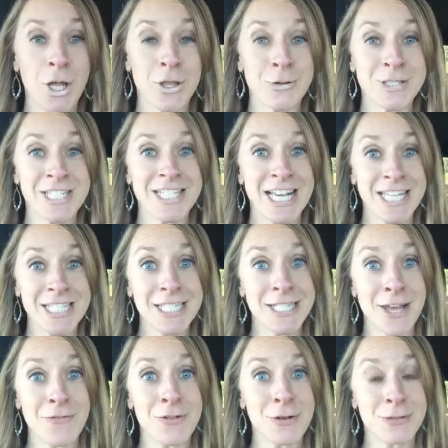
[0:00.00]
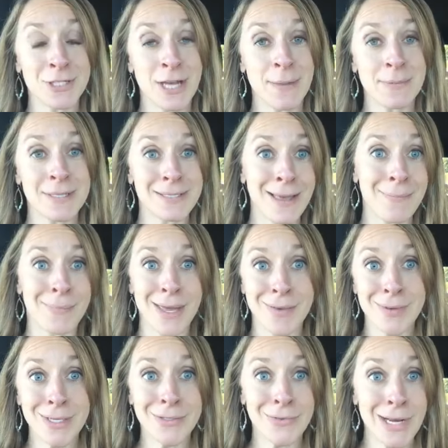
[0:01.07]
those intestines have closed up because that
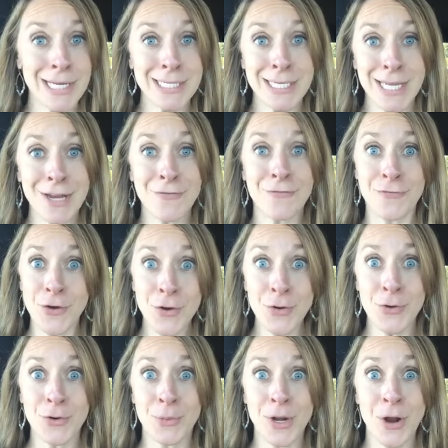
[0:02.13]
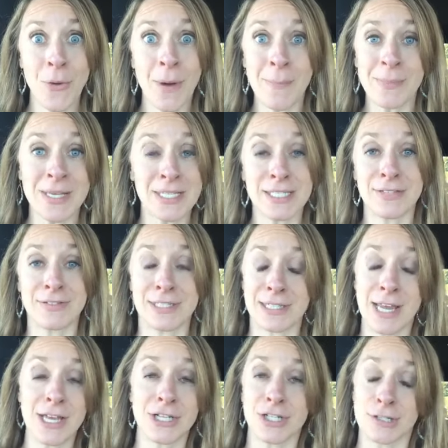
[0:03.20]
baby is ready to eat food. We don't want pieces of
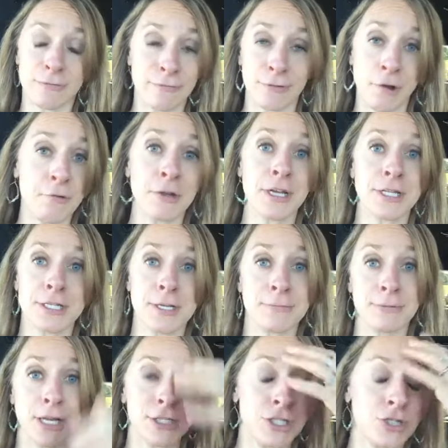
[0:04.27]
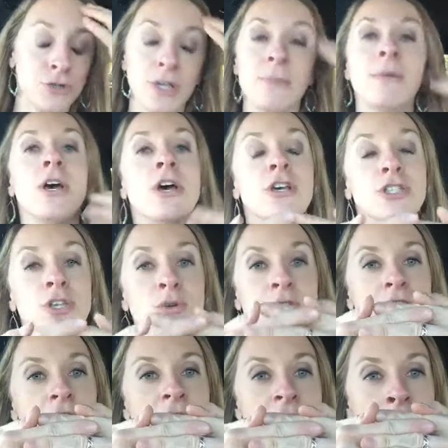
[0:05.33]
steak just floating into the bloodstream. So
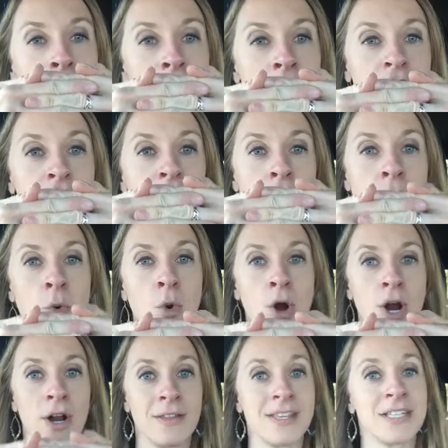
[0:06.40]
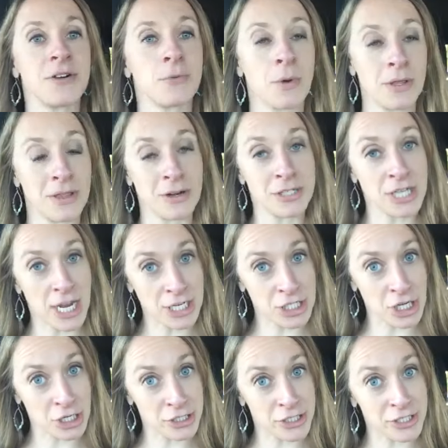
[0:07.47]
there have much more. These are their tight
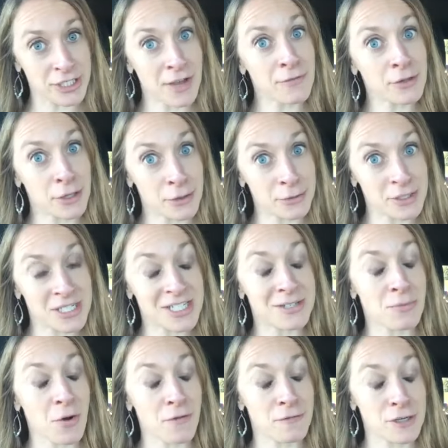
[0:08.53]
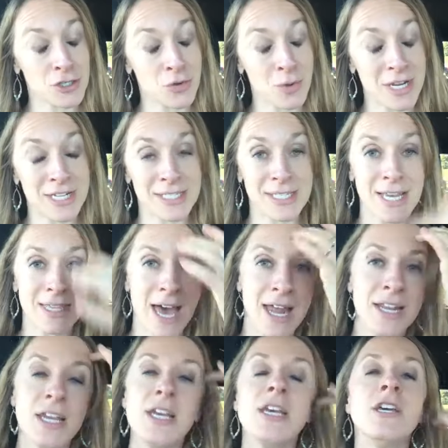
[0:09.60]
junctions have closed is a more official way to say
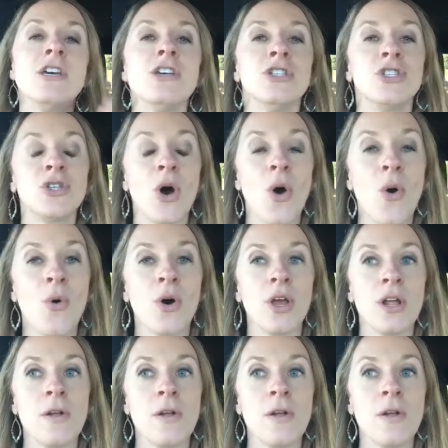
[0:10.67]
that. So